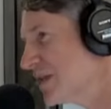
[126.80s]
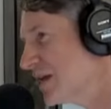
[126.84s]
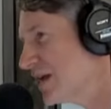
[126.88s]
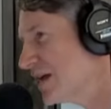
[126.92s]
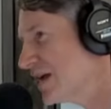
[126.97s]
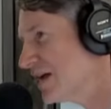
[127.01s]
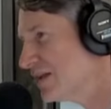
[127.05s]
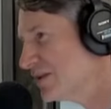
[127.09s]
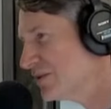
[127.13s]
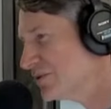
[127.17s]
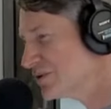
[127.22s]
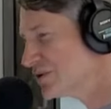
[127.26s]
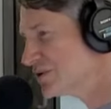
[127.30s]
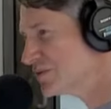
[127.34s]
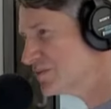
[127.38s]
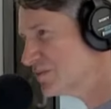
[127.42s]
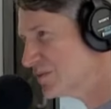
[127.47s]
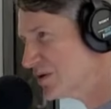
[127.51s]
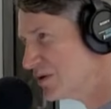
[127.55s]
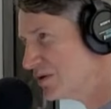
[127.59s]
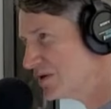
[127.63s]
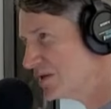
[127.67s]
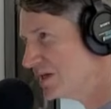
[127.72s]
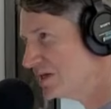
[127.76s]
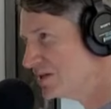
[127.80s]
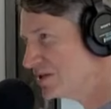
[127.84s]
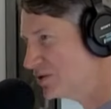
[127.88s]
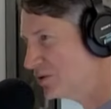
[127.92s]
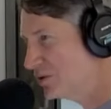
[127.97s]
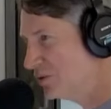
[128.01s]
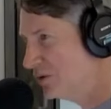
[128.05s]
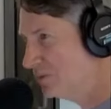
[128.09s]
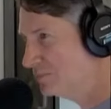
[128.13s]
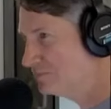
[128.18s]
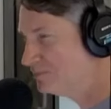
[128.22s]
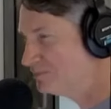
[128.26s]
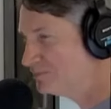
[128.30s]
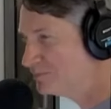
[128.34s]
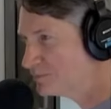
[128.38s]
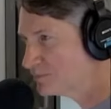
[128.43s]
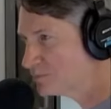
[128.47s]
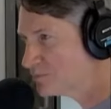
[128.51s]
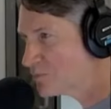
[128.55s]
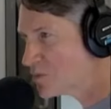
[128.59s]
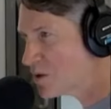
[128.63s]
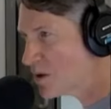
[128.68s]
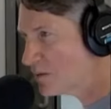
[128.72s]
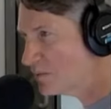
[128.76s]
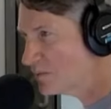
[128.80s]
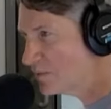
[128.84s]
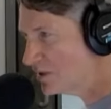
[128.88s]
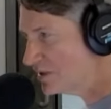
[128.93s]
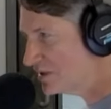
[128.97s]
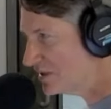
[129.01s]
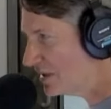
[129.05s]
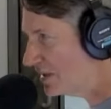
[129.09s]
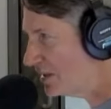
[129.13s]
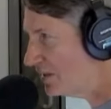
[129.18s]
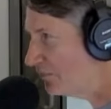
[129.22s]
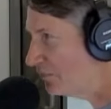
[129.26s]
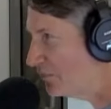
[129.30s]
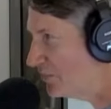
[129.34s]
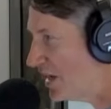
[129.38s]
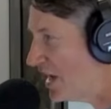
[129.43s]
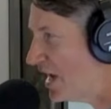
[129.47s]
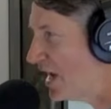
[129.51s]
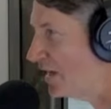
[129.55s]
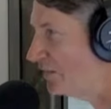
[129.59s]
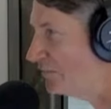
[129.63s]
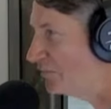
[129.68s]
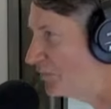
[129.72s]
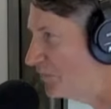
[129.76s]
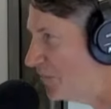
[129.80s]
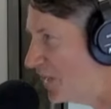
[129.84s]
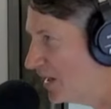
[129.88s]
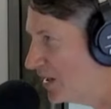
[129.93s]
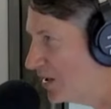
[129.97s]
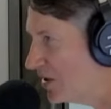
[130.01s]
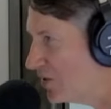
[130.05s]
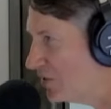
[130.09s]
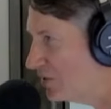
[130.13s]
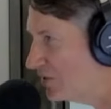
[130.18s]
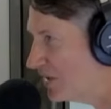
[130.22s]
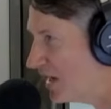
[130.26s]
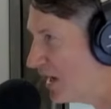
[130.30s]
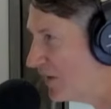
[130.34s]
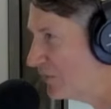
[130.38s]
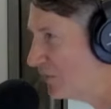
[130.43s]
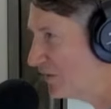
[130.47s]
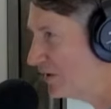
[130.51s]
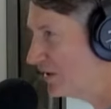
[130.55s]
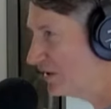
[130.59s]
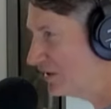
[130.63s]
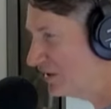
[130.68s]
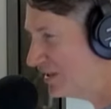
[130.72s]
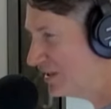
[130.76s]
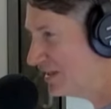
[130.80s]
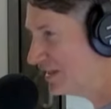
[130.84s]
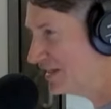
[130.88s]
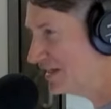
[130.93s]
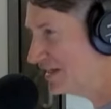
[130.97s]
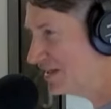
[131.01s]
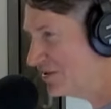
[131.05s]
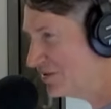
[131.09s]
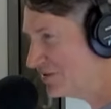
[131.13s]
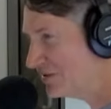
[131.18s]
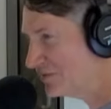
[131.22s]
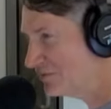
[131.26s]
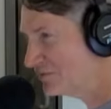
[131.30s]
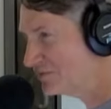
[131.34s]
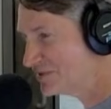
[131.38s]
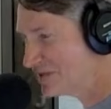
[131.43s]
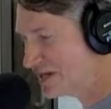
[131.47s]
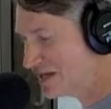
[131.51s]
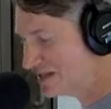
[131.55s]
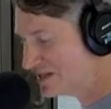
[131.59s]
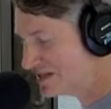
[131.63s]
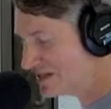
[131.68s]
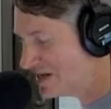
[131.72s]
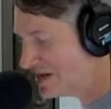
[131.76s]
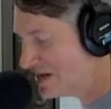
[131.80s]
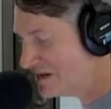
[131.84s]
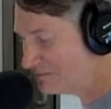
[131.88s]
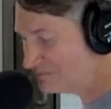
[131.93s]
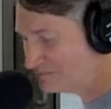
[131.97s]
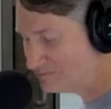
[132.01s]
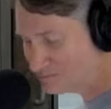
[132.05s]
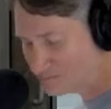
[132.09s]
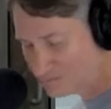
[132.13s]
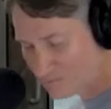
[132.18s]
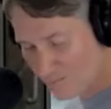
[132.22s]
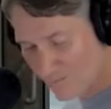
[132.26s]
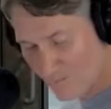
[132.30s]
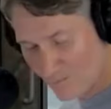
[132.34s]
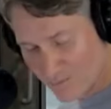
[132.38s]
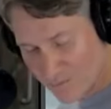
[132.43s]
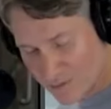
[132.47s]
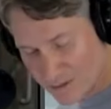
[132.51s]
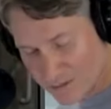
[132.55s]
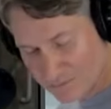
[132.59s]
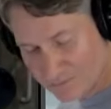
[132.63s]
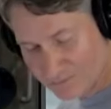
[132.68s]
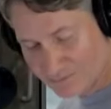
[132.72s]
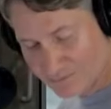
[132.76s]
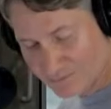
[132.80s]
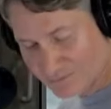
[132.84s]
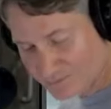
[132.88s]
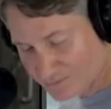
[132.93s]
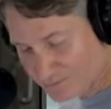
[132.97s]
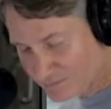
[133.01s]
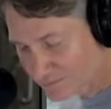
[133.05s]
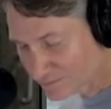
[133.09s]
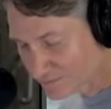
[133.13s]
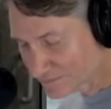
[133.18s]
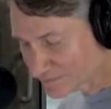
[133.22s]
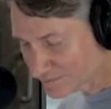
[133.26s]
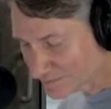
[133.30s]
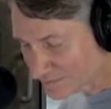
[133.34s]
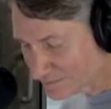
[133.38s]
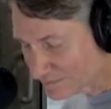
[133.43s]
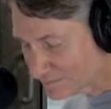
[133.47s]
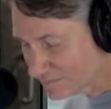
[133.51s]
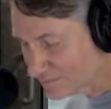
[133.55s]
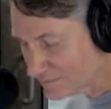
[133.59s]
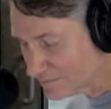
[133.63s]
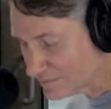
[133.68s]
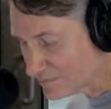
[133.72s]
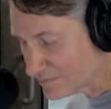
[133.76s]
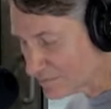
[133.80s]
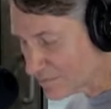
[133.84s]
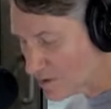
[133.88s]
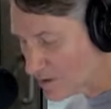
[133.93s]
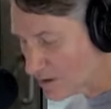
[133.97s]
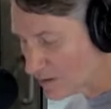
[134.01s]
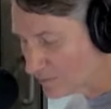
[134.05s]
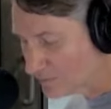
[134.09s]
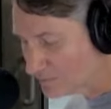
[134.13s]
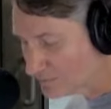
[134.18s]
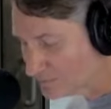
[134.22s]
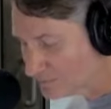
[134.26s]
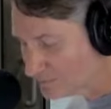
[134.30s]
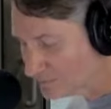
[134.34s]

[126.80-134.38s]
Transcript: They got a little you know kick to them. But um, yeah, mango definitely you can taste that. I'll tell you what. I like the kick. Too much mango.